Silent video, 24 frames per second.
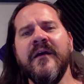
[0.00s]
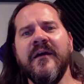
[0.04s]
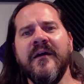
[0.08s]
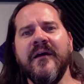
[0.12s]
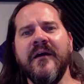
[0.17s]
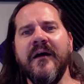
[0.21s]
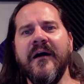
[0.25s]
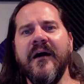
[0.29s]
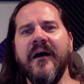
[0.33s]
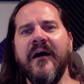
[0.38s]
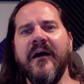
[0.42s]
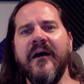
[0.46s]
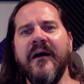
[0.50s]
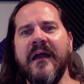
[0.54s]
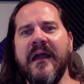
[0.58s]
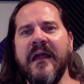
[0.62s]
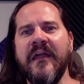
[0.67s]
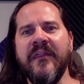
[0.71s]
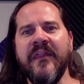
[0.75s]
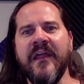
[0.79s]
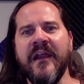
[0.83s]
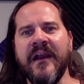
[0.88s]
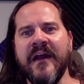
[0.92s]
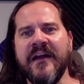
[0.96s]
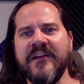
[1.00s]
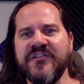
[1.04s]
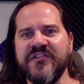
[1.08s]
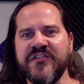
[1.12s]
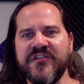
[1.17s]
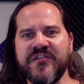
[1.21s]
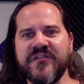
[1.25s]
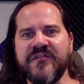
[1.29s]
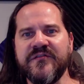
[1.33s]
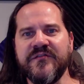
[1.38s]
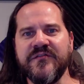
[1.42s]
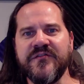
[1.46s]
And then I
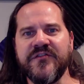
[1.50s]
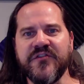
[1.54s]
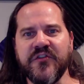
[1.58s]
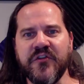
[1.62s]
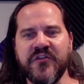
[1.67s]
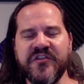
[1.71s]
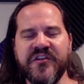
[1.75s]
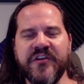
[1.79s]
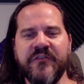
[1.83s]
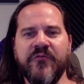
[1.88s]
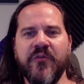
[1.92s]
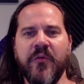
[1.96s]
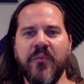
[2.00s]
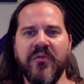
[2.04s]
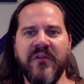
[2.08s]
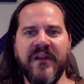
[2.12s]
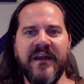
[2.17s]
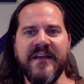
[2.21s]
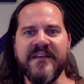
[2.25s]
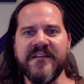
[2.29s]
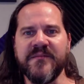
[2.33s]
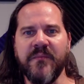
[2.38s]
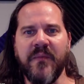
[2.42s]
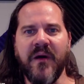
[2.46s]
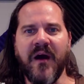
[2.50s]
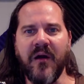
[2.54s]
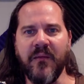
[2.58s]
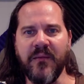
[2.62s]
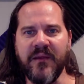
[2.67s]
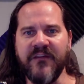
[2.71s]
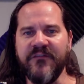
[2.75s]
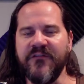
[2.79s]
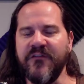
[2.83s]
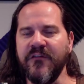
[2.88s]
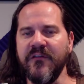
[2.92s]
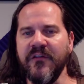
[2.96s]
just search and replace
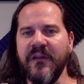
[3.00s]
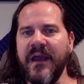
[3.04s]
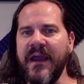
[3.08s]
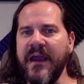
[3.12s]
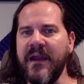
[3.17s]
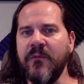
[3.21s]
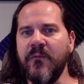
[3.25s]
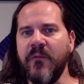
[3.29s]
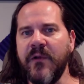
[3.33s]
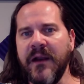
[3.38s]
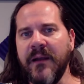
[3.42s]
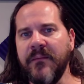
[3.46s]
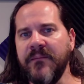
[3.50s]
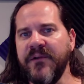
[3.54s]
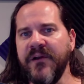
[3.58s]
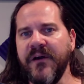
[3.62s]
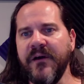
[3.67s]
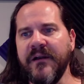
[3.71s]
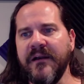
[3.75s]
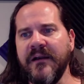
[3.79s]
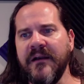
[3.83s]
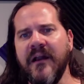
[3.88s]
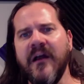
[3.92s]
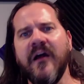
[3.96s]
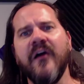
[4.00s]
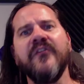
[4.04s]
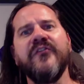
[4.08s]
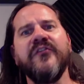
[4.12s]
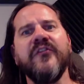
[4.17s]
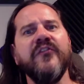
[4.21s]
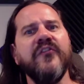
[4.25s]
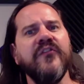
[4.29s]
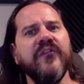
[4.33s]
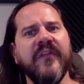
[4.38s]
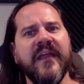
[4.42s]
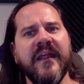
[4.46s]
Bobby for Lane when I'm done. And I also
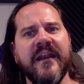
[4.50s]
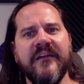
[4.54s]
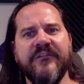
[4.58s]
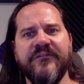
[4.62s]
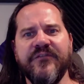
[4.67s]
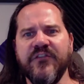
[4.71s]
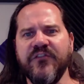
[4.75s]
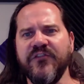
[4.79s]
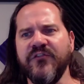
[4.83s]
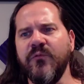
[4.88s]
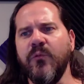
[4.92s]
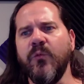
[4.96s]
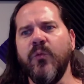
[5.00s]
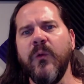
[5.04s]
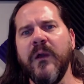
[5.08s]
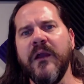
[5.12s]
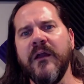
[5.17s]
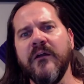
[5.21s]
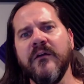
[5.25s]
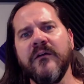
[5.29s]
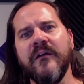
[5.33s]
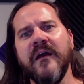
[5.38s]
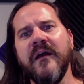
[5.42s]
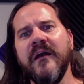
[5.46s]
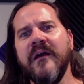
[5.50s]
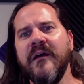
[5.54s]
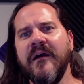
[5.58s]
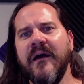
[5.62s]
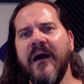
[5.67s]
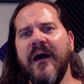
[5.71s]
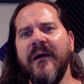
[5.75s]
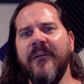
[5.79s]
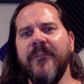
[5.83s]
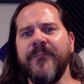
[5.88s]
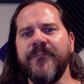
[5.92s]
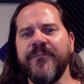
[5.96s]
do that if there's weird.
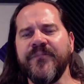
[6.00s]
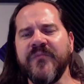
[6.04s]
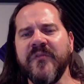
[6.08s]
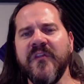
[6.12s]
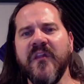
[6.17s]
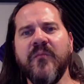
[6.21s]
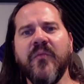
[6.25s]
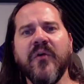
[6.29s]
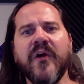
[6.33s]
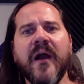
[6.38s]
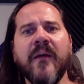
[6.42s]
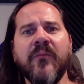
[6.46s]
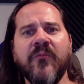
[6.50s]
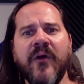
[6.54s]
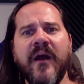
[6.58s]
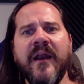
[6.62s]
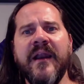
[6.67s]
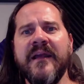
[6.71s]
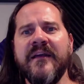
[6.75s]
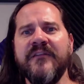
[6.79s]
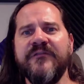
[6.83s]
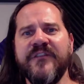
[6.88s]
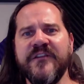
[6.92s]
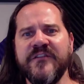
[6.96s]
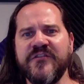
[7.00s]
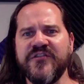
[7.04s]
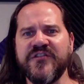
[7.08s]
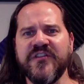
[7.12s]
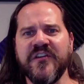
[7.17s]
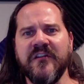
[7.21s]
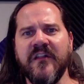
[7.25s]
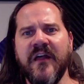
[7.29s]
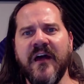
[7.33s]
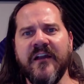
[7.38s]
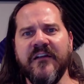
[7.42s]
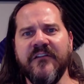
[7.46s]
The book I'm writing features a
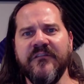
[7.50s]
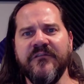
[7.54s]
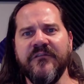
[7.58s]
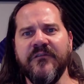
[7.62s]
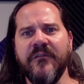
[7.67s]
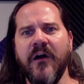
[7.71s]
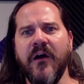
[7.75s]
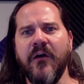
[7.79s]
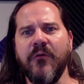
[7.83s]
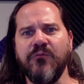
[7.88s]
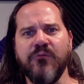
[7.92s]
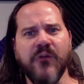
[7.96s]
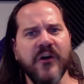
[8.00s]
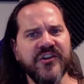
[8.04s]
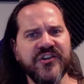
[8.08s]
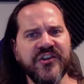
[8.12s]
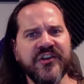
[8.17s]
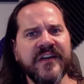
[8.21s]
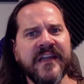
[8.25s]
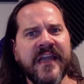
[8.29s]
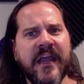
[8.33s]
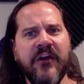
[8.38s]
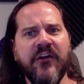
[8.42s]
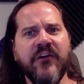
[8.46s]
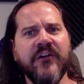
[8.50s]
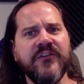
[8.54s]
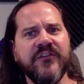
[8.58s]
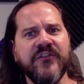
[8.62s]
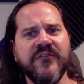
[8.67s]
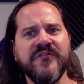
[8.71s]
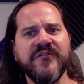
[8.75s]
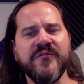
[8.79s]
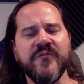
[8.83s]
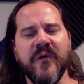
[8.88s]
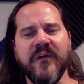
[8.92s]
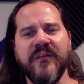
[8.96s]
lot of Russian
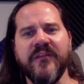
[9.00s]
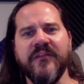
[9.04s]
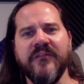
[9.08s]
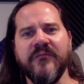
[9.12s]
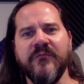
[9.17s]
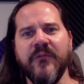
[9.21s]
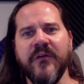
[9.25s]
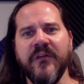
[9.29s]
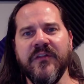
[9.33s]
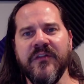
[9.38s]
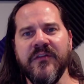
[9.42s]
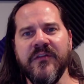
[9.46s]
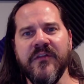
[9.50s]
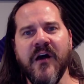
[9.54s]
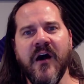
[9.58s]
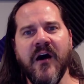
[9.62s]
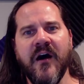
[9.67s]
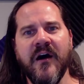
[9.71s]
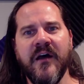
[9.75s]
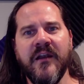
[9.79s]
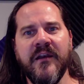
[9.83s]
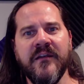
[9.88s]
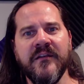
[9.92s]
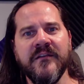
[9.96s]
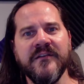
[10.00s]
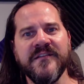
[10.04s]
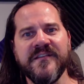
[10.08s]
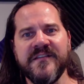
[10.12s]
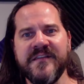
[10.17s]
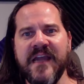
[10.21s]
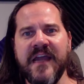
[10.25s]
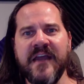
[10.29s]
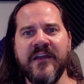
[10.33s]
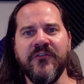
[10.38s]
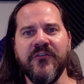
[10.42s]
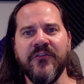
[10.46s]
characters with
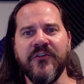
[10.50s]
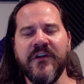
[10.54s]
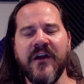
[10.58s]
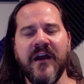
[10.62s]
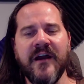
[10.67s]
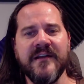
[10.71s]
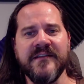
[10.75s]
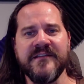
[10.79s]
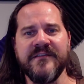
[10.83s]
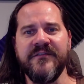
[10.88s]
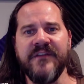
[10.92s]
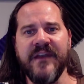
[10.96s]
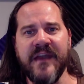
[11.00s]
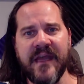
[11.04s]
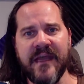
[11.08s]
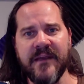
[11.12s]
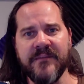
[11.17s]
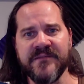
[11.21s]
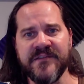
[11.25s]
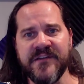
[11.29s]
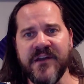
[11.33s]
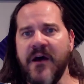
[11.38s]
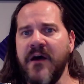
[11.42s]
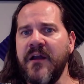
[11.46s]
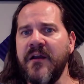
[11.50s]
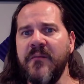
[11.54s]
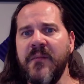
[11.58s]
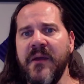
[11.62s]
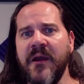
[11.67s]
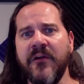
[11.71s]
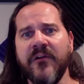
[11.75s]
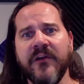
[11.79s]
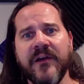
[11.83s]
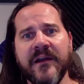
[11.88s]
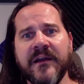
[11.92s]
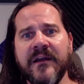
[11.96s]
non-standard kinds of names,
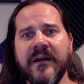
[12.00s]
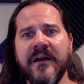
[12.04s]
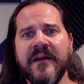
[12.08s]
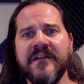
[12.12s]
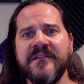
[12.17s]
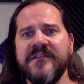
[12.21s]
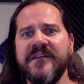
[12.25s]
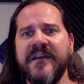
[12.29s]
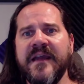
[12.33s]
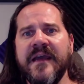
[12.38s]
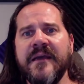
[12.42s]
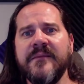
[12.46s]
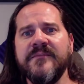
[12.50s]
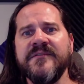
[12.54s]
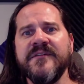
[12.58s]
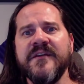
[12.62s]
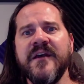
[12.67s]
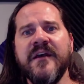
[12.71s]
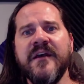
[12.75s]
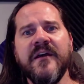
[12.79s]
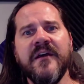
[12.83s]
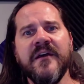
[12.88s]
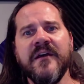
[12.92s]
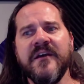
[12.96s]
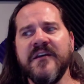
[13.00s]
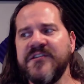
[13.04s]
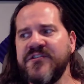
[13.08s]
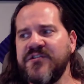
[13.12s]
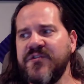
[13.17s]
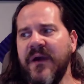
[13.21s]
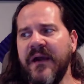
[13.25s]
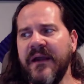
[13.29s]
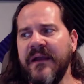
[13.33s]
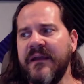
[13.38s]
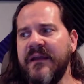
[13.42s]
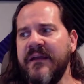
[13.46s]
non-American kinds of names. So
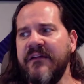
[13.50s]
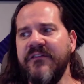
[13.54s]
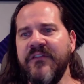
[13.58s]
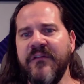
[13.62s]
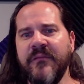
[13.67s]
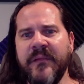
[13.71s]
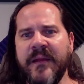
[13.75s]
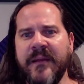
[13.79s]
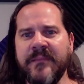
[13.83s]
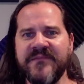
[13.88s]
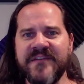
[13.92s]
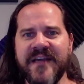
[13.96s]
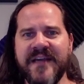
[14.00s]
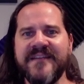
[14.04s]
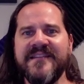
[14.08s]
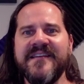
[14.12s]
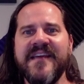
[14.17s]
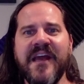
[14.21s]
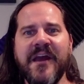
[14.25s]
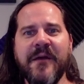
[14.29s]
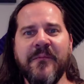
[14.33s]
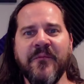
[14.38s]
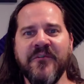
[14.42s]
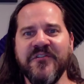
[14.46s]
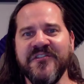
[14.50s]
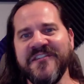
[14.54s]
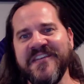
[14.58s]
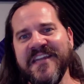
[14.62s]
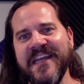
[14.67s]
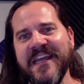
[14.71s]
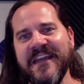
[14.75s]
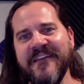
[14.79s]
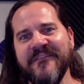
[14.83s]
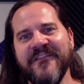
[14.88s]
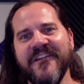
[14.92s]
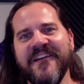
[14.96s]
I give them names like Tim or
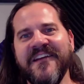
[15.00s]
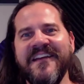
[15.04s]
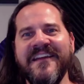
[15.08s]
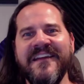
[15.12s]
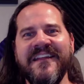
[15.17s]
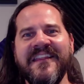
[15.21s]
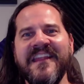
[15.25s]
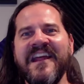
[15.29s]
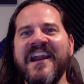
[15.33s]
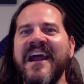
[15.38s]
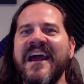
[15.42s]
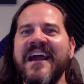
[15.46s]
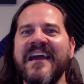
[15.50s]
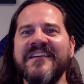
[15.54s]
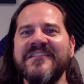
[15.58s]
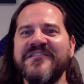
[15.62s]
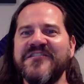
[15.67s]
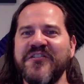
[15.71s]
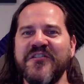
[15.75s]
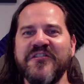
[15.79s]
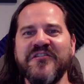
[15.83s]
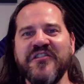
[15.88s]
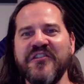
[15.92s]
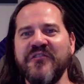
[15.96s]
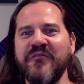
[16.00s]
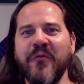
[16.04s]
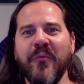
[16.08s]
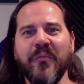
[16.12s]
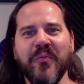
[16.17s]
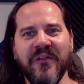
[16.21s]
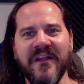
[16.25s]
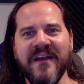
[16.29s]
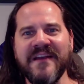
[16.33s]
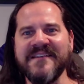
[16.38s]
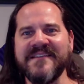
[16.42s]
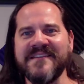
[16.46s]
Steve, and then I search and
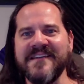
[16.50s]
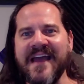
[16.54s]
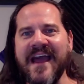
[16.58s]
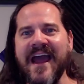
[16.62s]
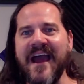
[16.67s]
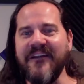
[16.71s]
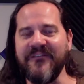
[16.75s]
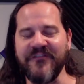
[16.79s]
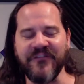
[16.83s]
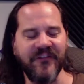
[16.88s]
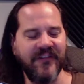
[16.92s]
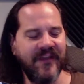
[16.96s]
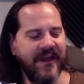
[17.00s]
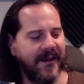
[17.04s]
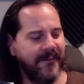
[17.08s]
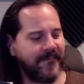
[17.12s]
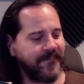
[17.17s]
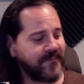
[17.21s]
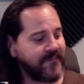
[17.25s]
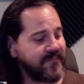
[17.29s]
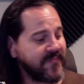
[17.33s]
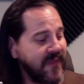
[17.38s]
replace after that.